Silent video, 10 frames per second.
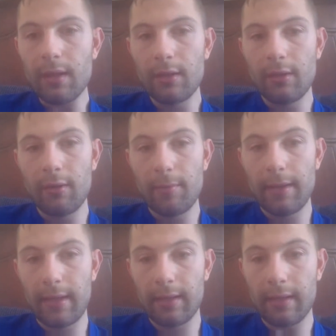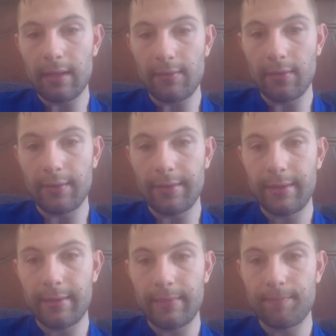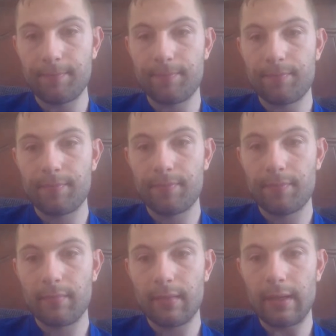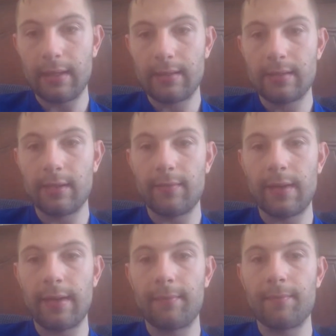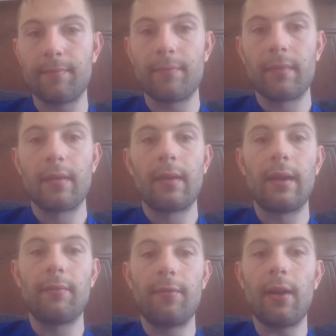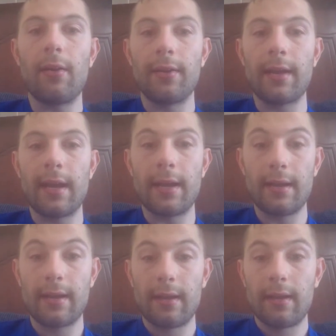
They will be in California and stuff, in Florida,